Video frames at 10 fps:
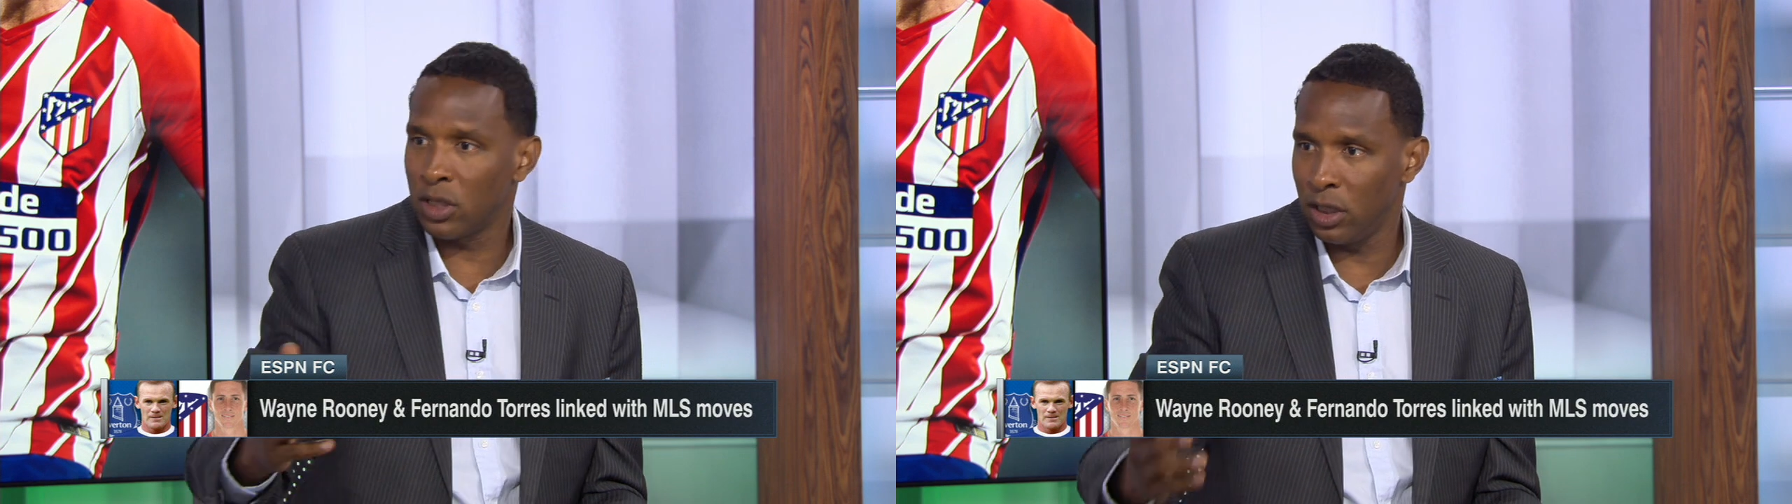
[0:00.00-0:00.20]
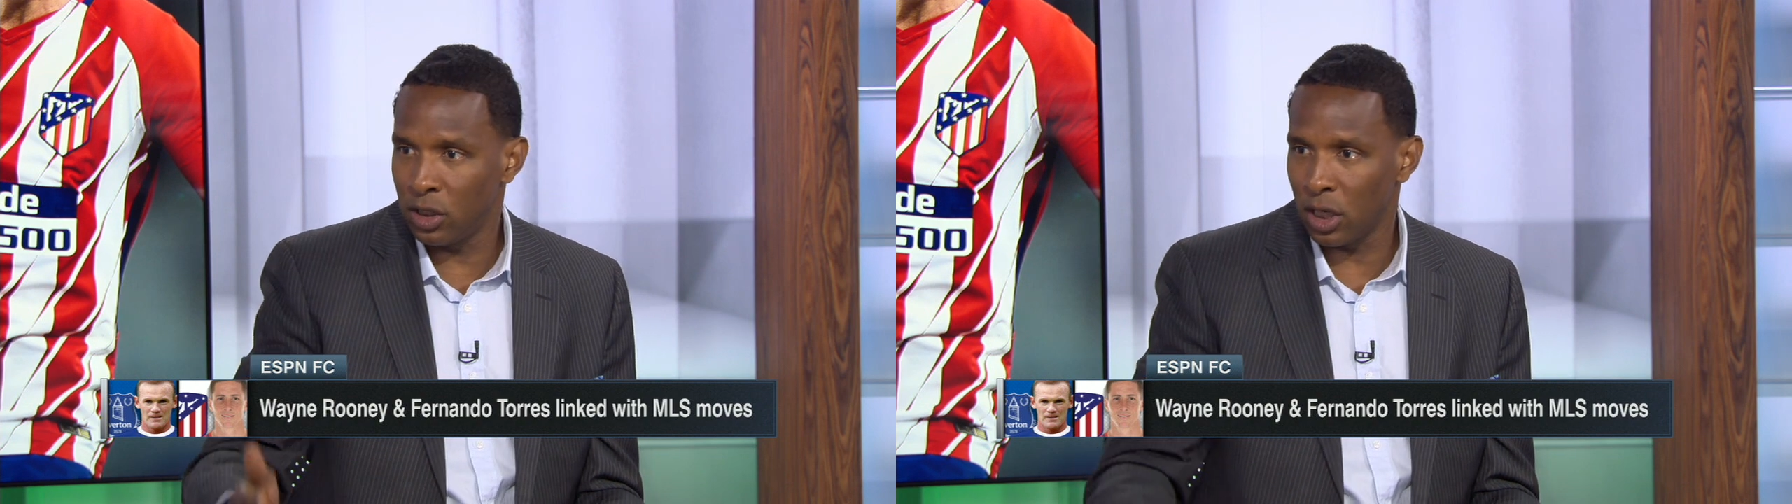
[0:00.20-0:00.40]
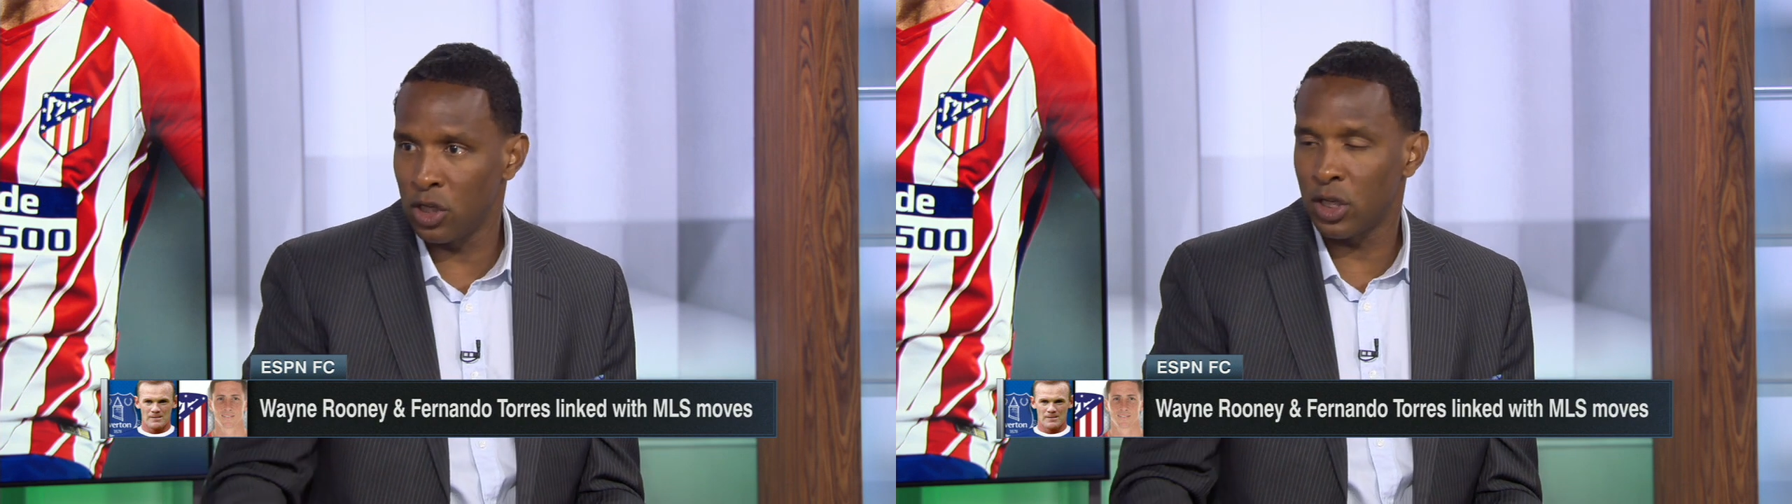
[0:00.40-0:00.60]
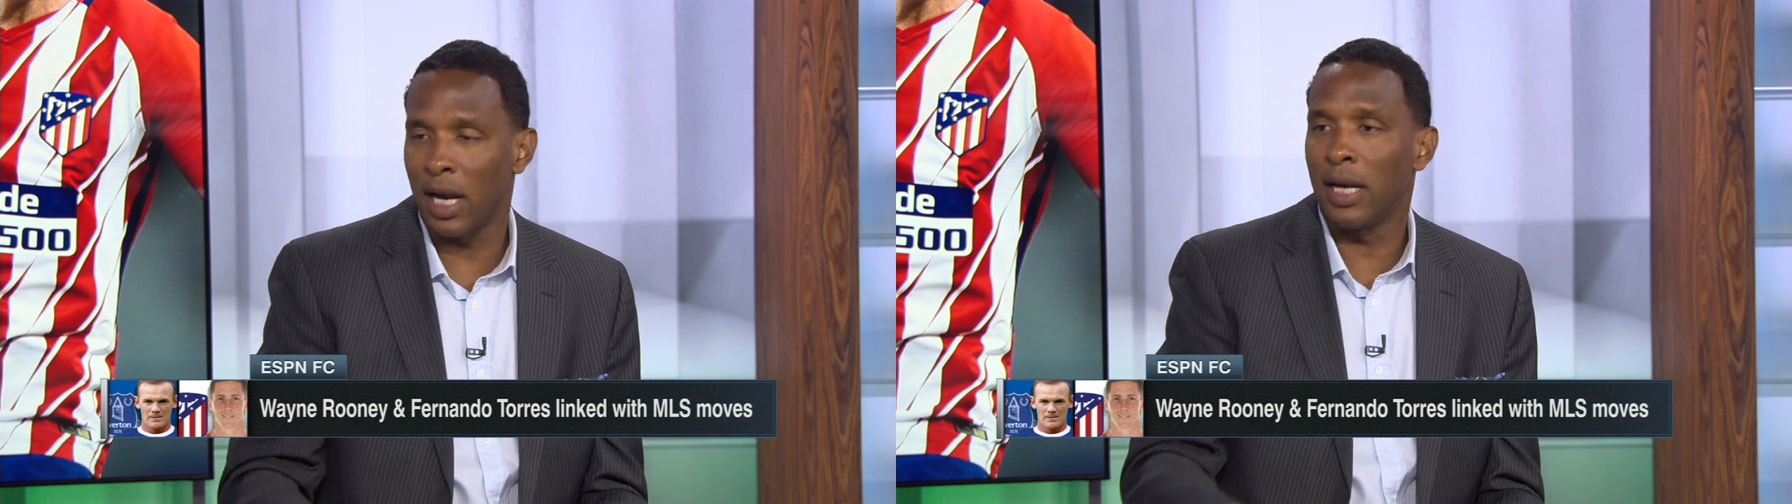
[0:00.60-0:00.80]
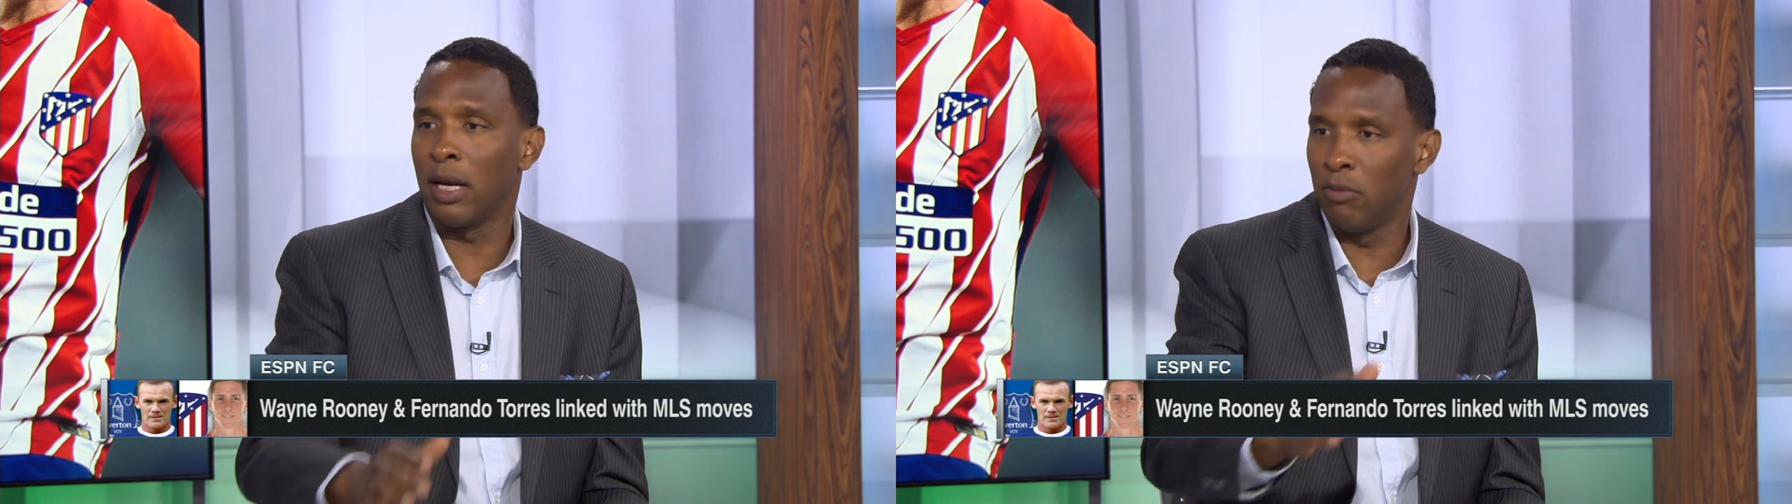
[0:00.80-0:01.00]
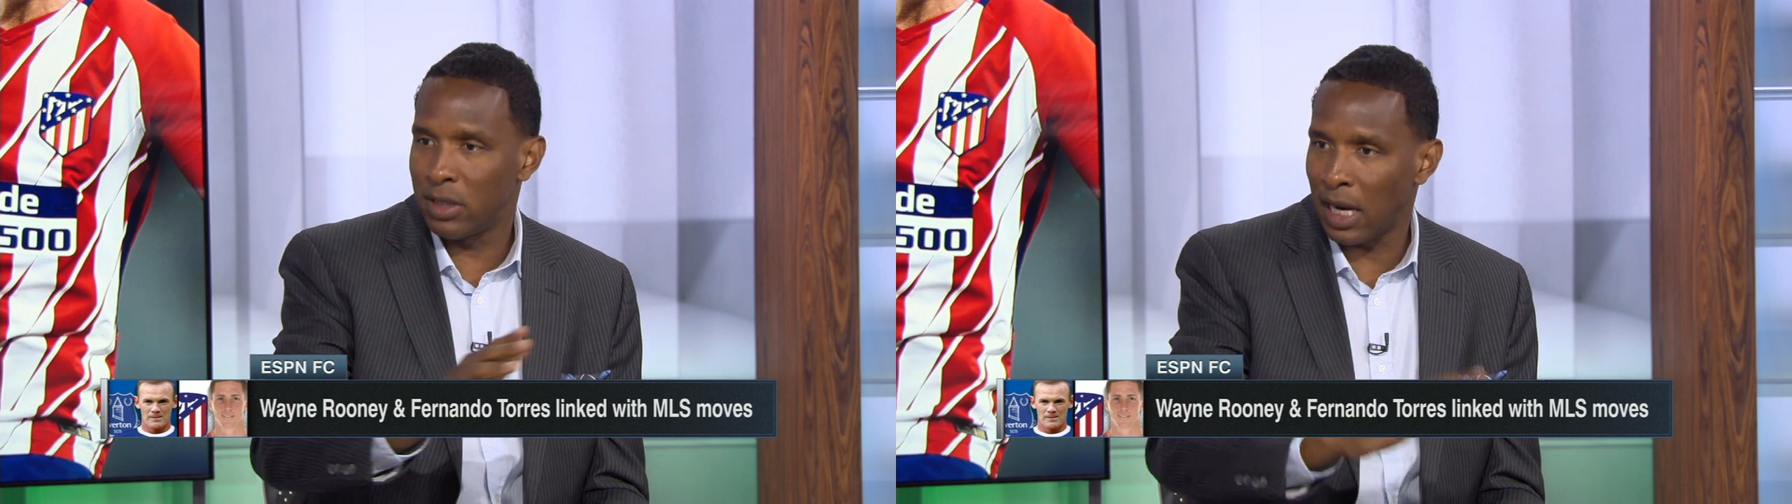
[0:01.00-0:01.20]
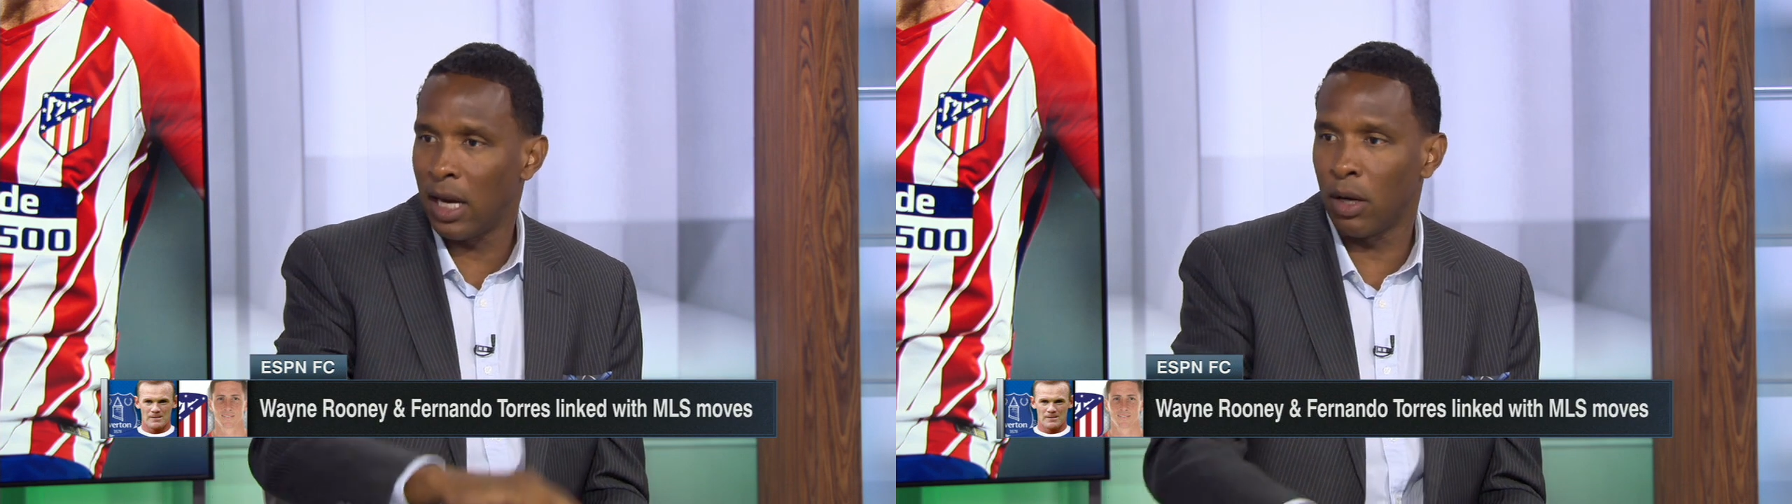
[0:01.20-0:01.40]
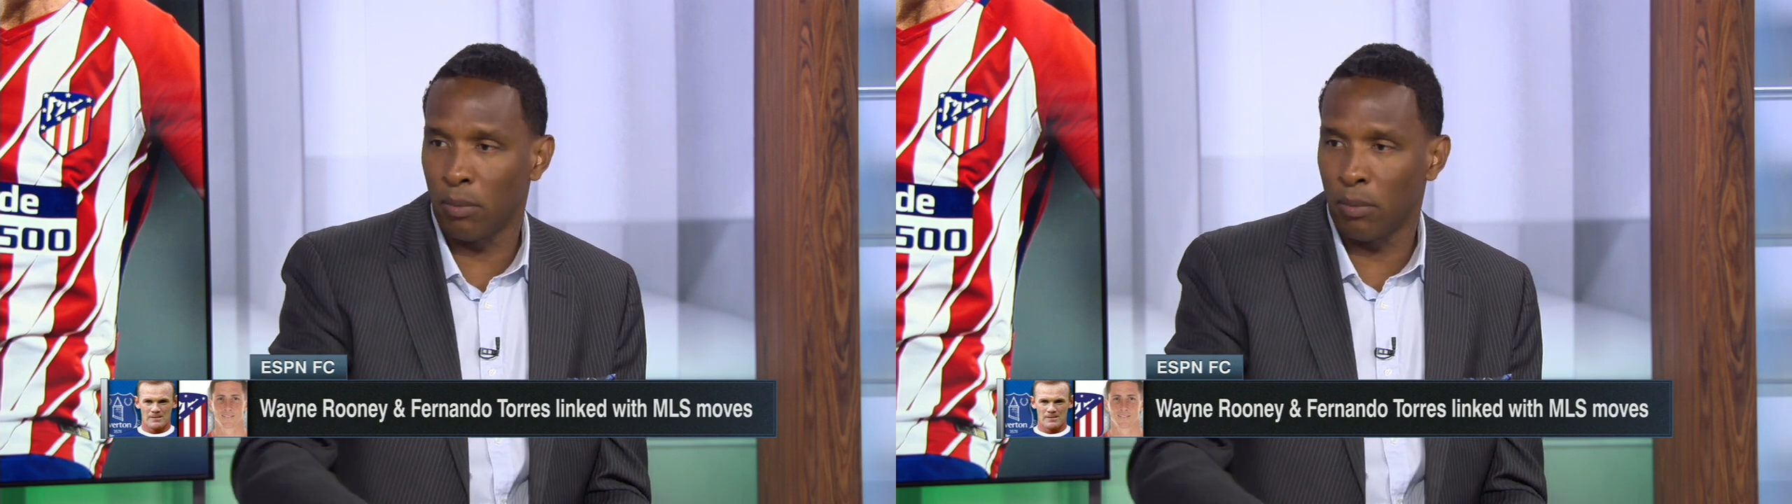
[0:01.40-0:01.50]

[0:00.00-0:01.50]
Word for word: of the sunshine and retire